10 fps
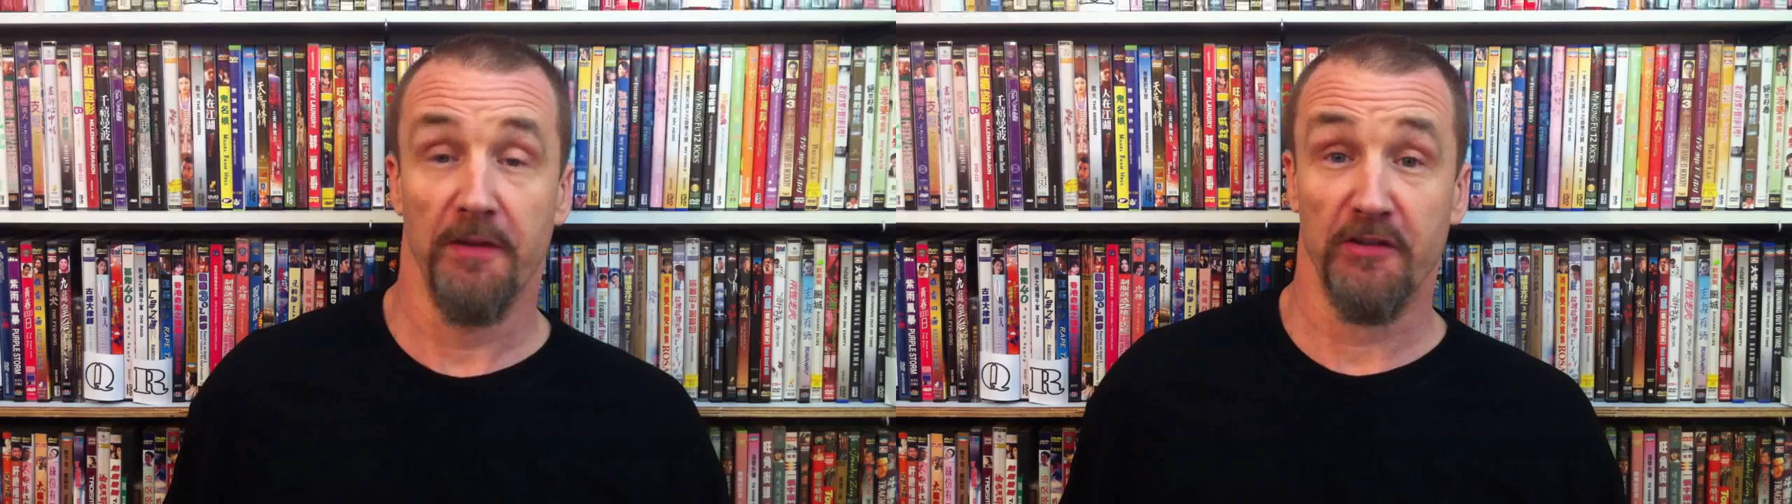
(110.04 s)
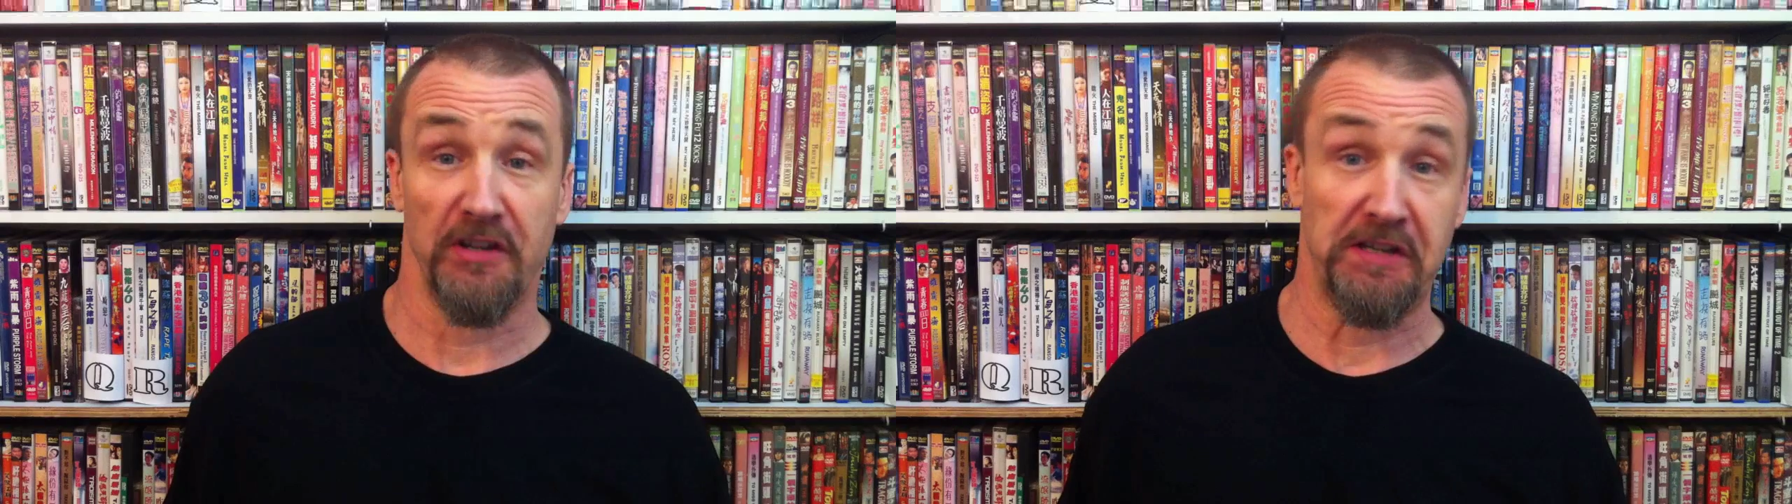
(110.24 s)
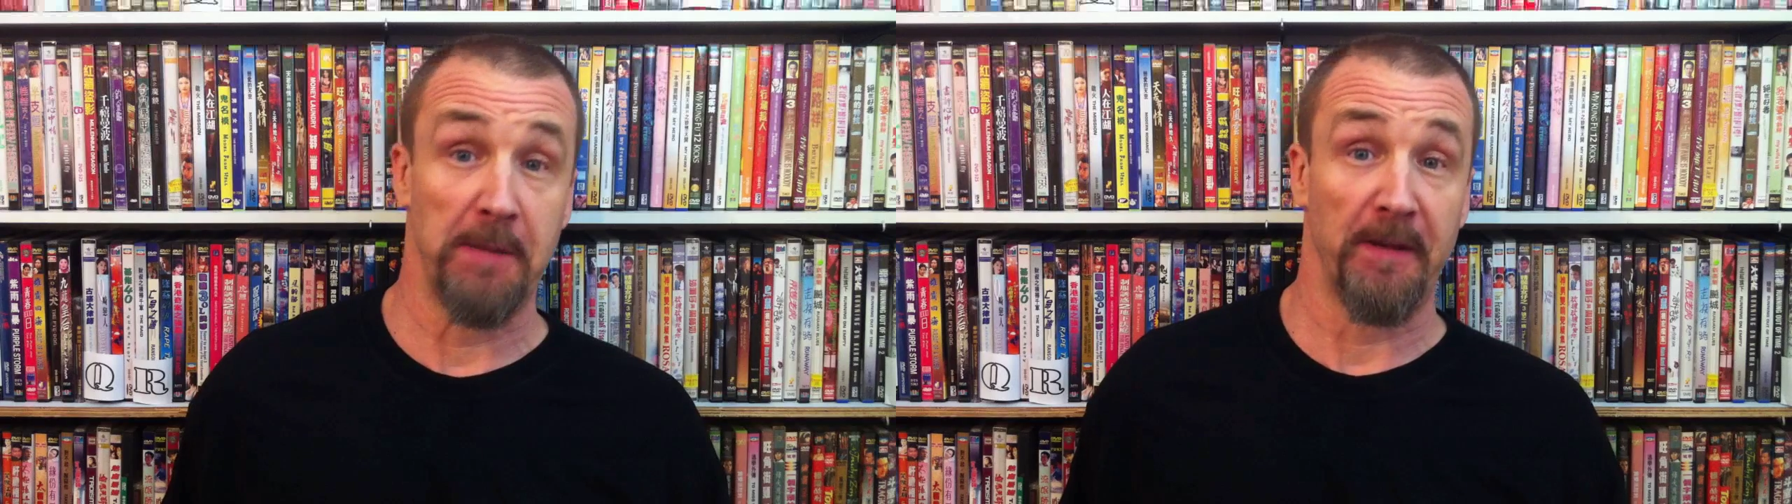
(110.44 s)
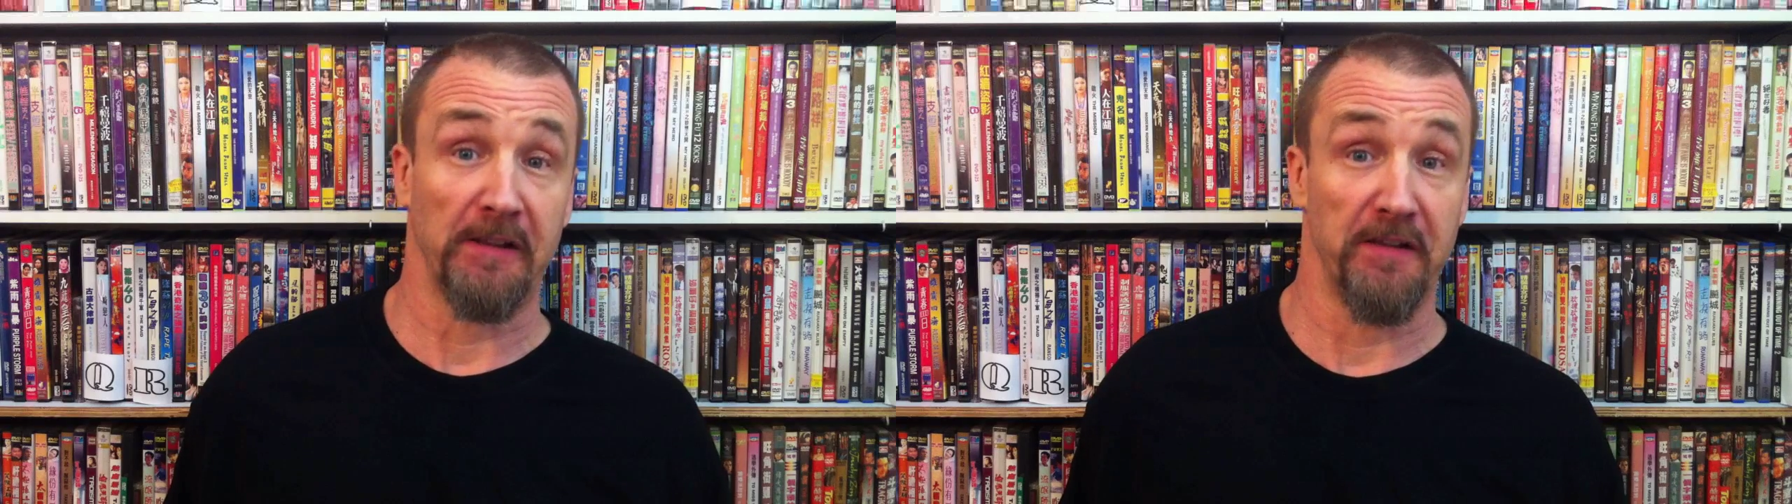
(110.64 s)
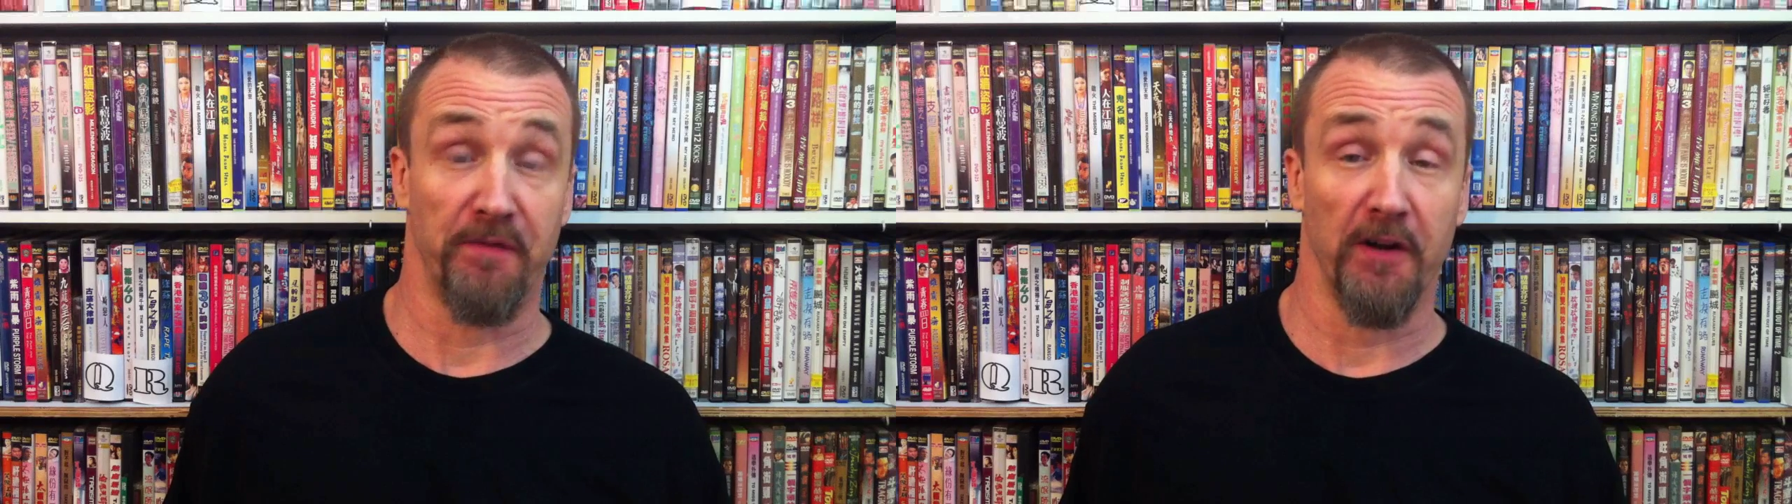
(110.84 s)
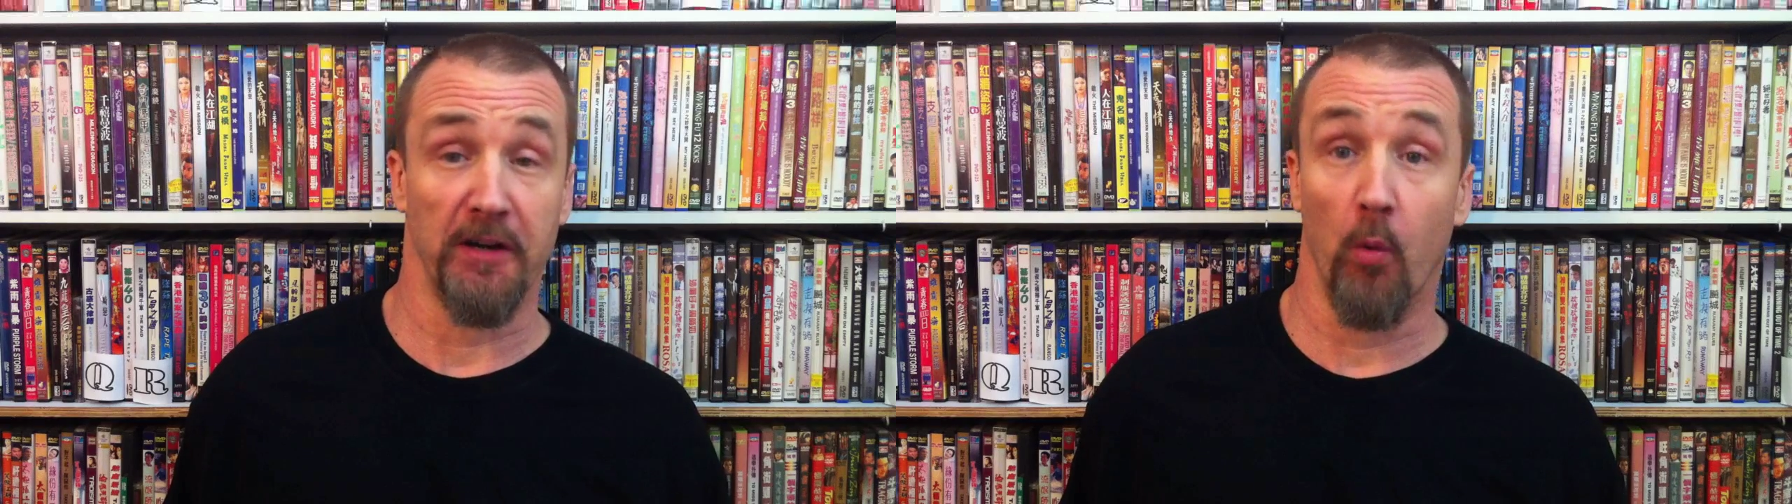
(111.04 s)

There's a typically funny